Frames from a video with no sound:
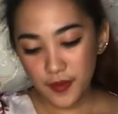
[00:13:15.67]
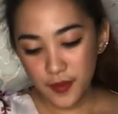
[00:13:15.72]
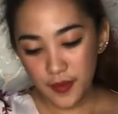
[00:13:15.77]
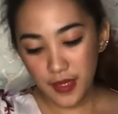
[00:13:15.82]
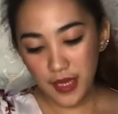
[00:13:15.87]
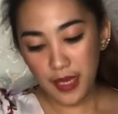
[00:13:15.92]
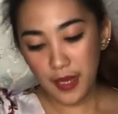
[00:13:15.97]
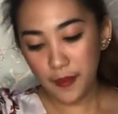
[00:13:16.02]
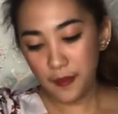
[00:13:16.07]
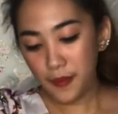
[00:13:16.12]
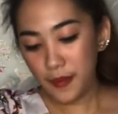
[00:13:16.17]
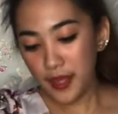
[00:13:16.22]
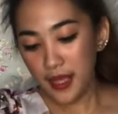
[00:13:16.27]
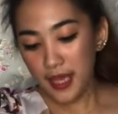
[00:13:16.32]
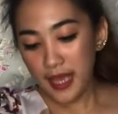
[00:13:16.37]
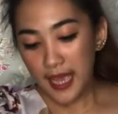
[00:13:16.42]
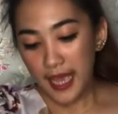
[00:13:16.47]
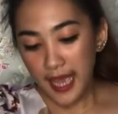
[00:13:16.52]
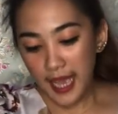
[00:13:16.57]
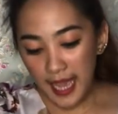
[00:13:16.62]
Okay.
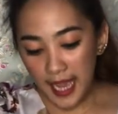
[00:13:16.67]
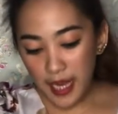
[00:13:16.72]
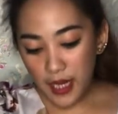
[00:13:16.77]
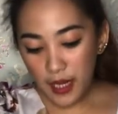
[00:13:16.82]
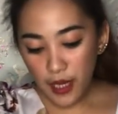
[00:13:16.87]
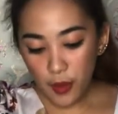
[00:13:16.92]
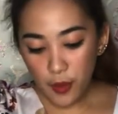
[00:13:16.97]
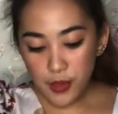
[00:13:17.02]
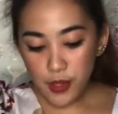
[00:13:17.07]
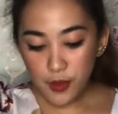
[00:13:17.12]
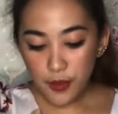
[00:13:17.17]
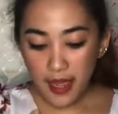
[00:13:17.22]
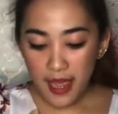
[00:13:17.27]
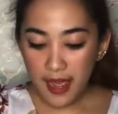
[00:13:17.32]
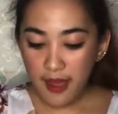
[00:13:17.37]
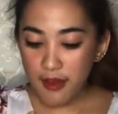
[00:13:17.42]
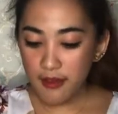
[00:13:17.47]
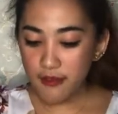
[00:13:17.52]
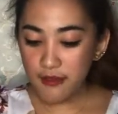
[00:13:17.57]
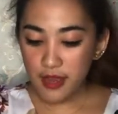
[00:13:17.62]
And I also
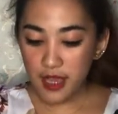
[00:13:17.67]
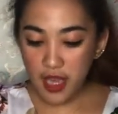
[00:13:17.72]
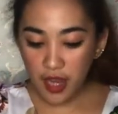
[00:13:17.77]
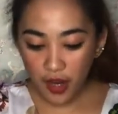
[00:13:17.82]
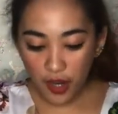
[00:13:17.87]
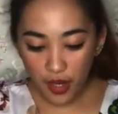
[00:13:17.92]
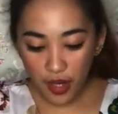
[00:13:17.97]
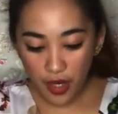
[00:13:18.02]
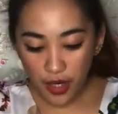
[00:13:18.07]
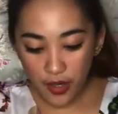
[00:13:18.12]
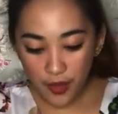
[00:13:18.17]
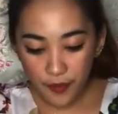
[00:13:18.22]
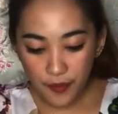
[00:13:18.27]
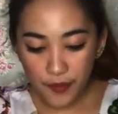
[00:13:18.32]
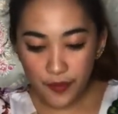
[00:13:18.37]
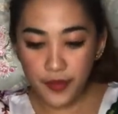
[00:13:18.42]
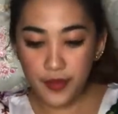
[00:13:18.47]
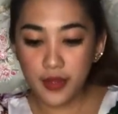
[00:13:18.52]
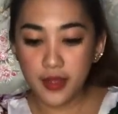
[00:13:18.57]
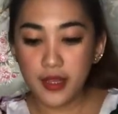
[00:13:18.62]
have here
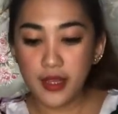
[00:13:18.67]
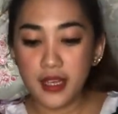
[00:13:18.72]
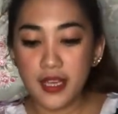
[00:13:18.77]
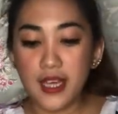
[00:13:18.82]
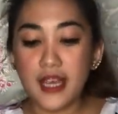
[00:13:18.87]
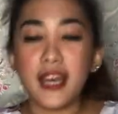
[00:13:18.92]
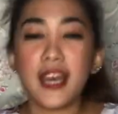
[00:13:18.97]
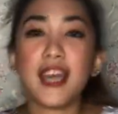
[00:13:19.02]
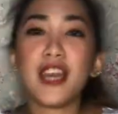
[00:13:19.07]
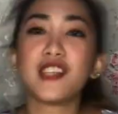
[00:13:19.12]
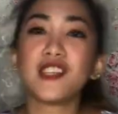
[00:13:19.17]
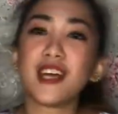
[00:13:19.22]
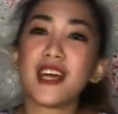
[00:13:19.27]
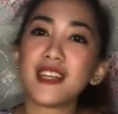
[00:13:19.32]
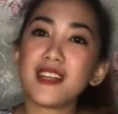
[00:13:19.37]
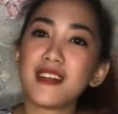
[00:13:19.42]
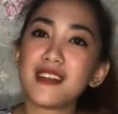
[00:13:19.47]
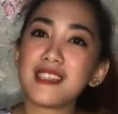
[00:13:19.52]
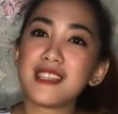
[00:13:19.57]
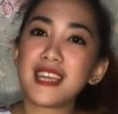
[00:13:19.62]
a
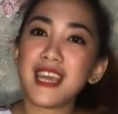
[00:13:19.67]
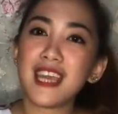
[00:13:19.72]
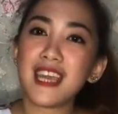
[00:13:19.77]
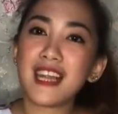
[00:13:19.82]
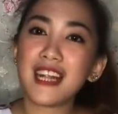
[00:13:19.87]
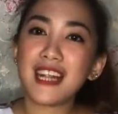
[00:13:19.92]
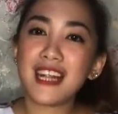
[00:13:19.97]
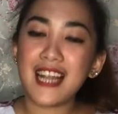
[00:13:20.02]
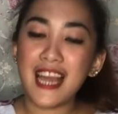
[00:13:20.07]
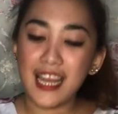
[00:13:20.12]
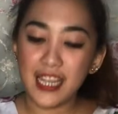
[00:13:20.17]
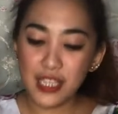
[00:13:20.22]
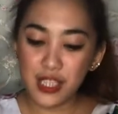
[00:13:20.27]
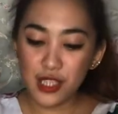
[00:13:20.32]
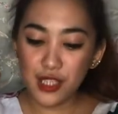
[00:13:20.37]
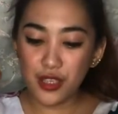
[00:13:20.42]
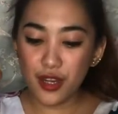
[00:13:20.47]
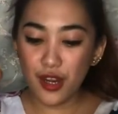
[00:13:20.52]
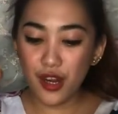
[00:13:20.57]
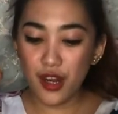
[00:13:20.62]
gentle skin
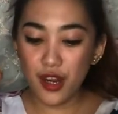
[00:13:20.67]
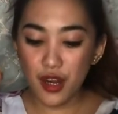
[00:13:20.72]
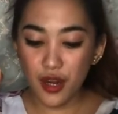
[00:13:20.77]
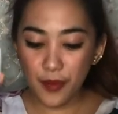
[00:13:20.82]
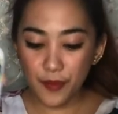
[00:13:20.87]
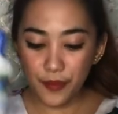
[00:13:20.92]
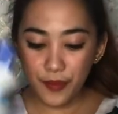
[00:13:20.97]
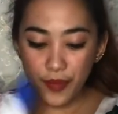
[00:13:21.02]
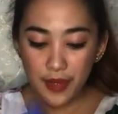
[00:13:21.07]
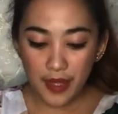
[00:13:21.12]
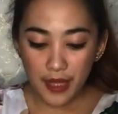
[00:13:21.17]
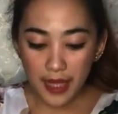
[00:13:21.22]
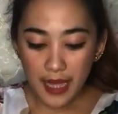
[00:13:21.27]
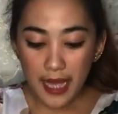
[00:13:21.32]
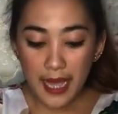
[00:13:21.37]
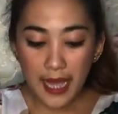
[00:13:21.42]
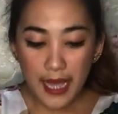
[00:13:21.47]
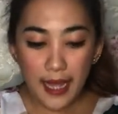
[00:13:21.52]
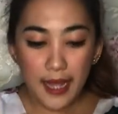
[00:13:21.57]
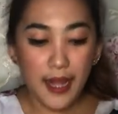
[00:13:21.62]
cleanser.
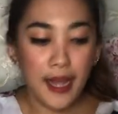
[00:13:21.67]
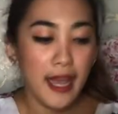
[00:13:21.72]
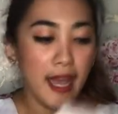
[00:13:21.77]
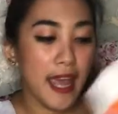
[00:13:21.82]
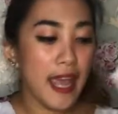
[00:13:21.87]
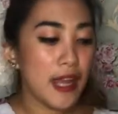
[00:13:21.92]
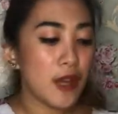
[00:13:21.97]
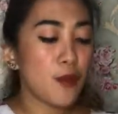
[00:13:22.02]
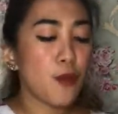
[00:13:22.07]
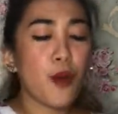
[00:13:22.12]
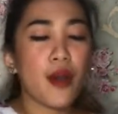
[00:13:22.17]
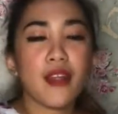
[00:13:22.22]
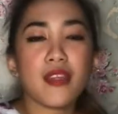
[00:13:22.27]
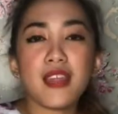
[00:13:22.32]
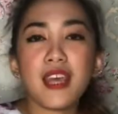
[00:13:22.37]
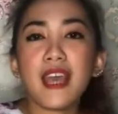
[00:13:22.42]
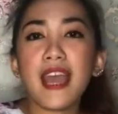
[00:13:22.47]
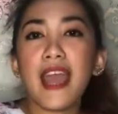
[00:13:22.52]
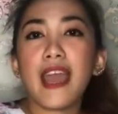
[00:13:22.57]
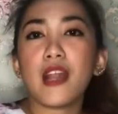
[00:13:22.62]
And one
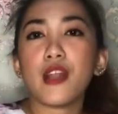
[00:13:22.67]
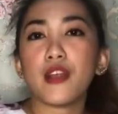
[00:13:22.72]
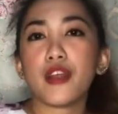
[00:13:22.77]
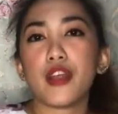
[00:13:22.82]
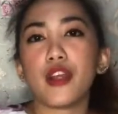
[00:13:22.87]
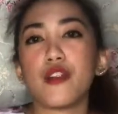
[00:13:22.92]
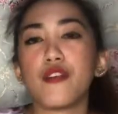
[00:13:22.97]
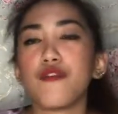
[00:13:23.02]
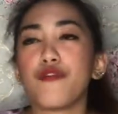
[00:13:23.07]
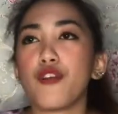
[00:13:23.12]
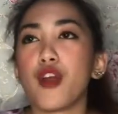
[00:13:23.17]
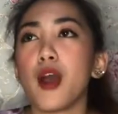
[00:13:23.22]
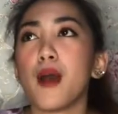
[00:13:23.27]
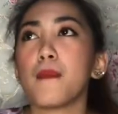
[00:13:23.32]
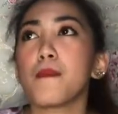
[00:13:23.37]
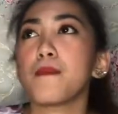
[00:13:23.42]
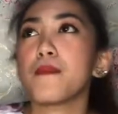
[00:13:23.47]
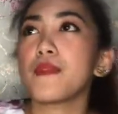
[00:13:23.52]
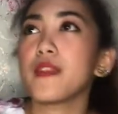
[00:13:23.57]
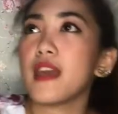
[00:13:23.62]
thing I learned
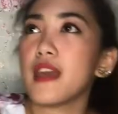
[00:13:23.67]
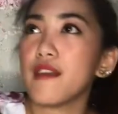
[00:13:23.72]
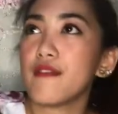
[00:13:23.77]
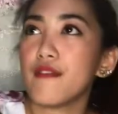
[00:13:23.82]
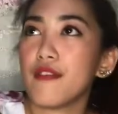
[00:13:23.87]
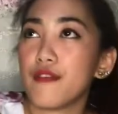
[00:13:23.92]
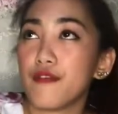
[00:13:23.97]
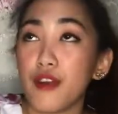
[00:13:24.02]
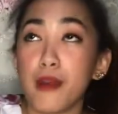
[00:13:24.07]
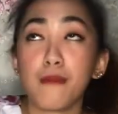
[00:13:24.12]
from the